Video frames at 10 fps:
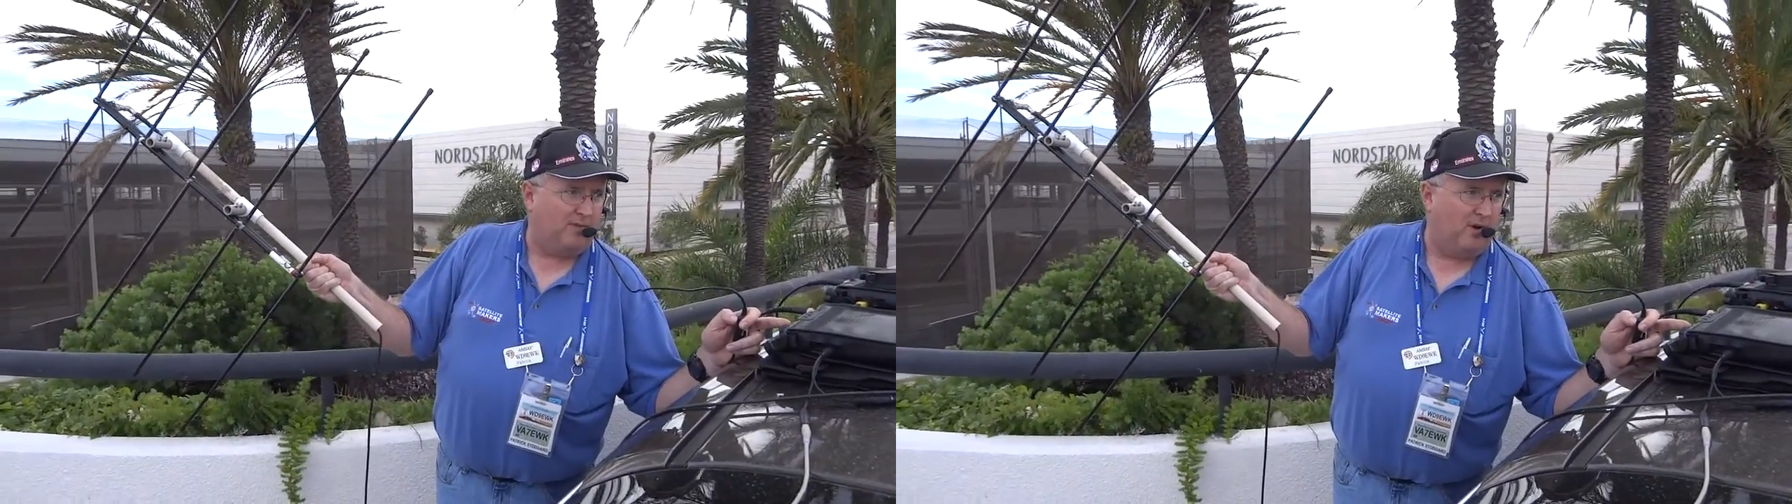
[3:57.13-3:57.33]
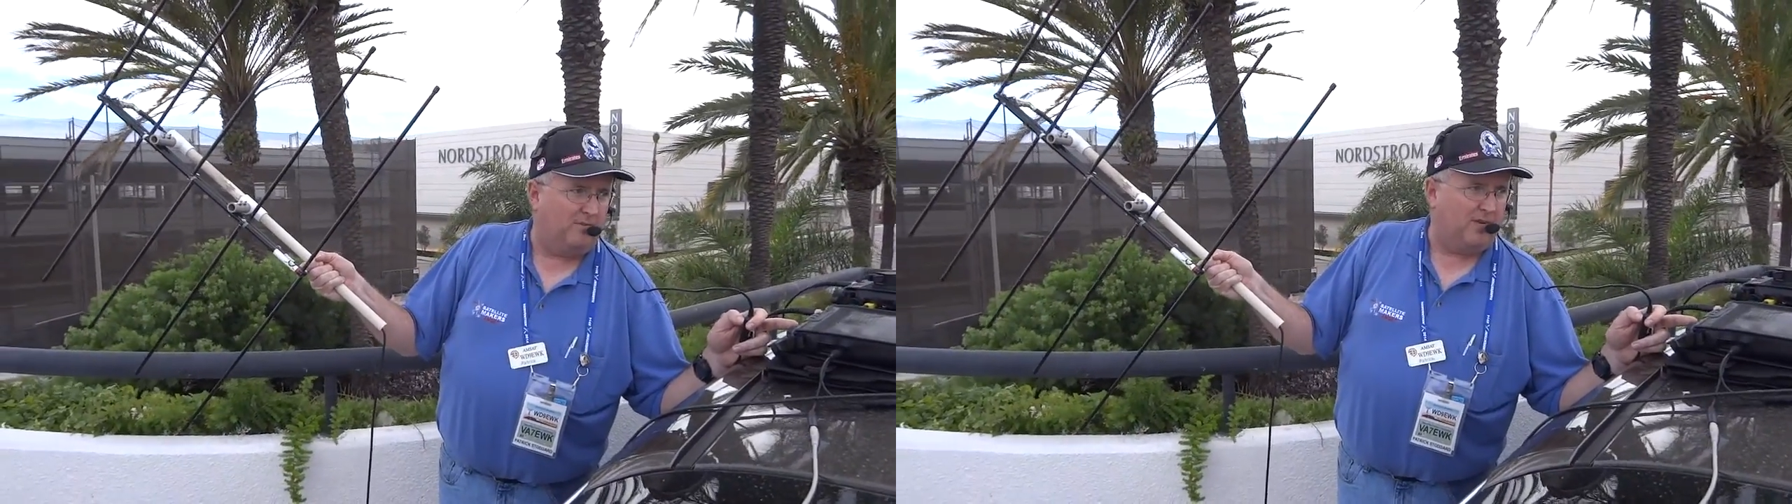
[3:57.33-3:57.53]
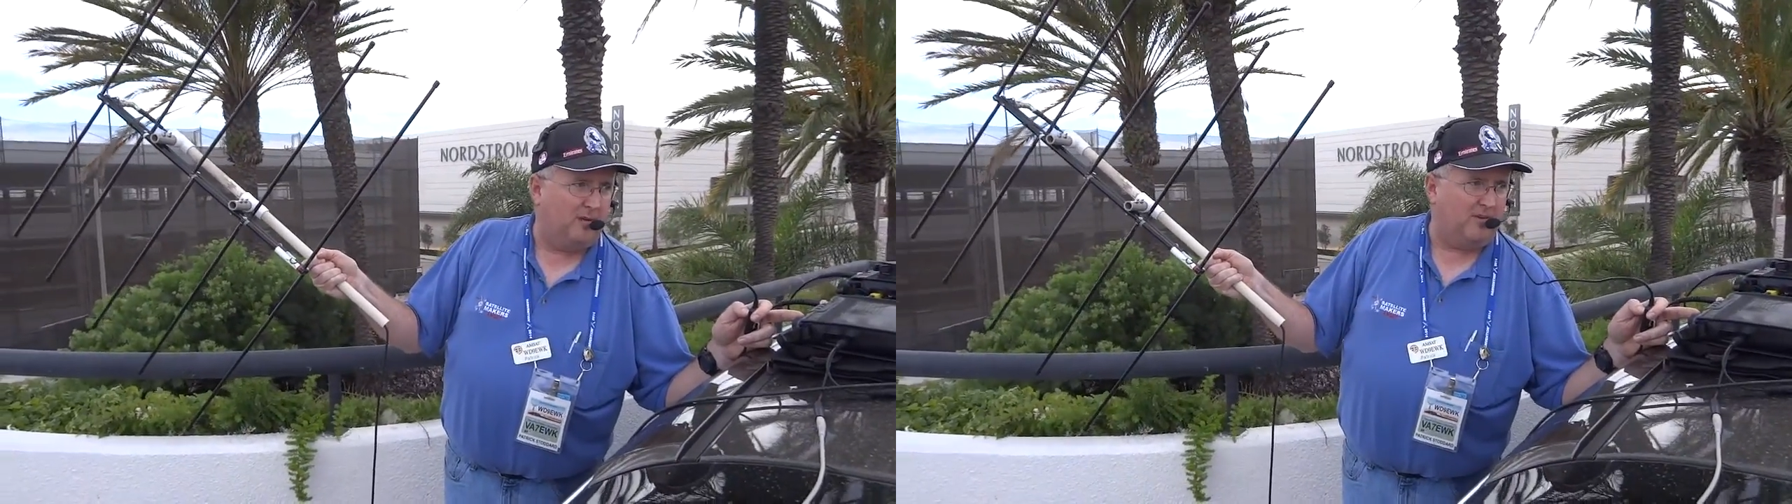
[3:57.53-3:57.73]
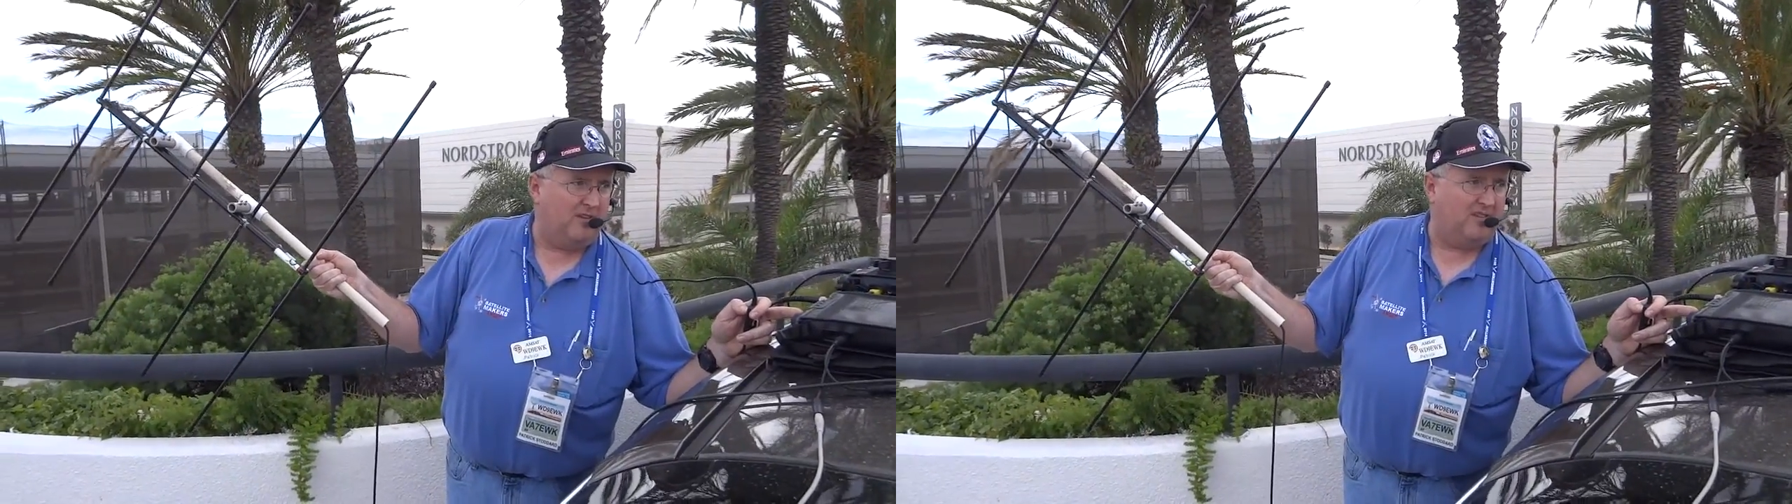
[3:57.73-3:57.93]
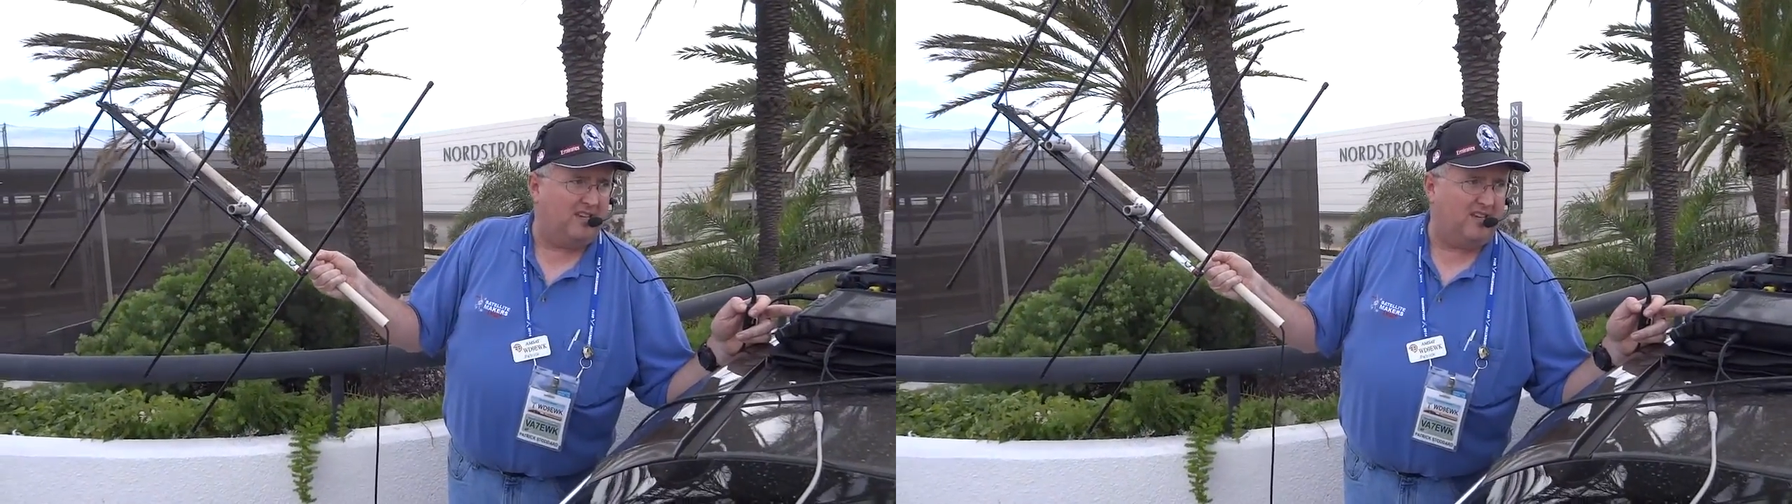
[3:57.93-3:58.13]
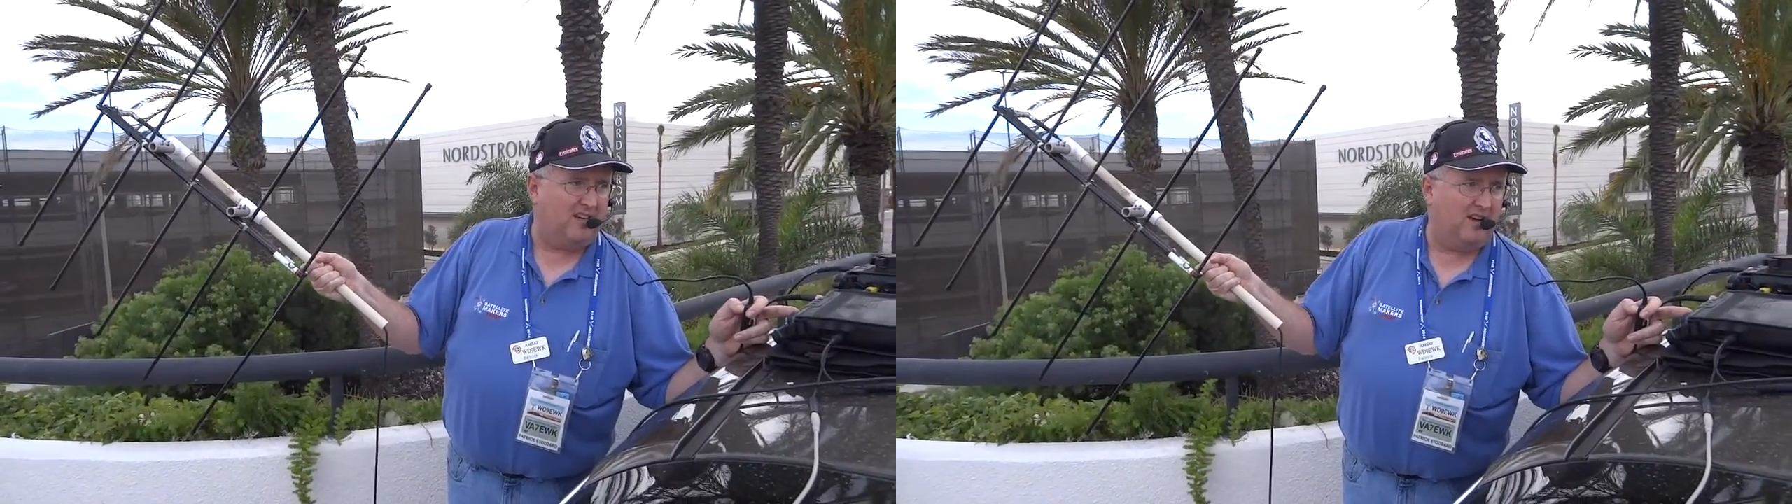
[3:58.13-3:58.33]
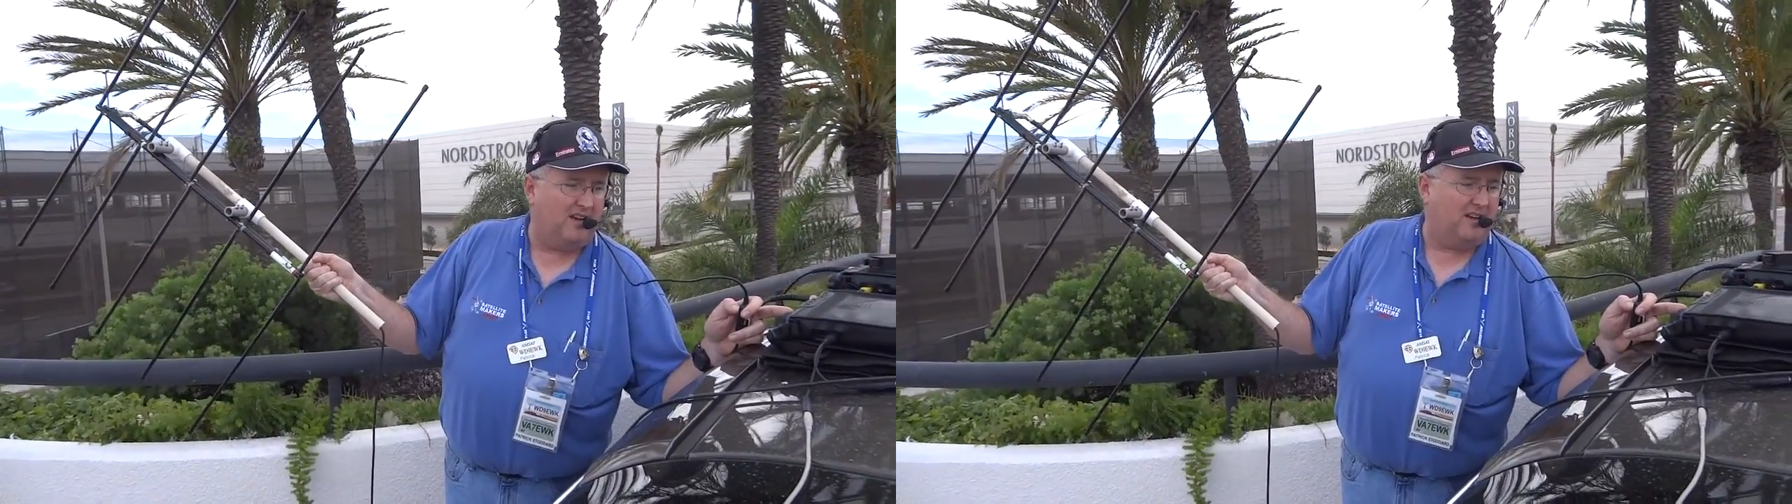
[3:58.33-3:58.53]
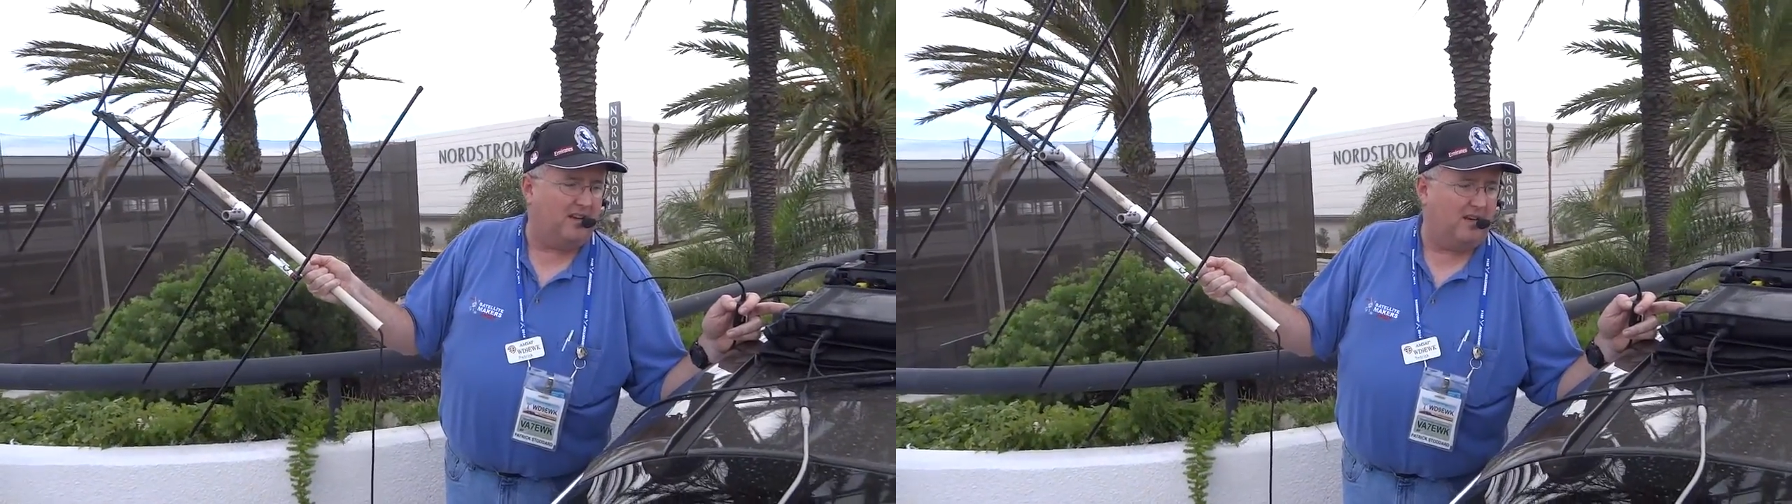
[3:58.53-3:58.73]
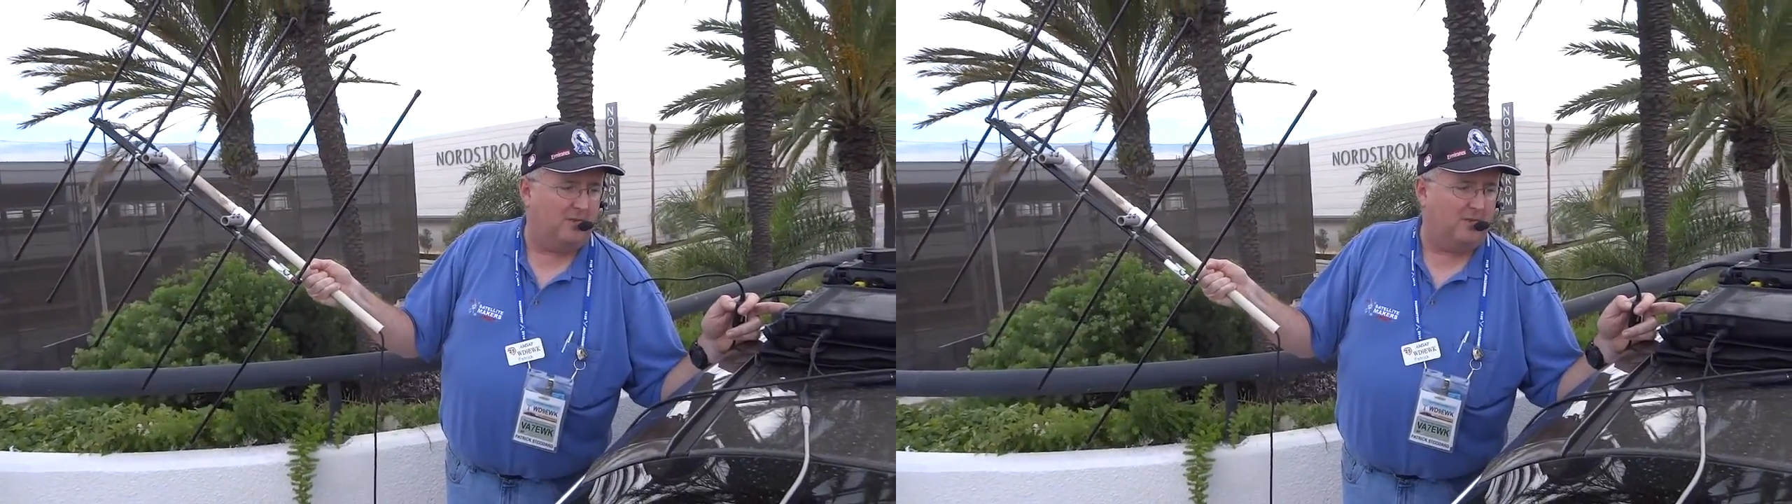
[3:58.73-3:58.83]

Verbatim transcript: from WD9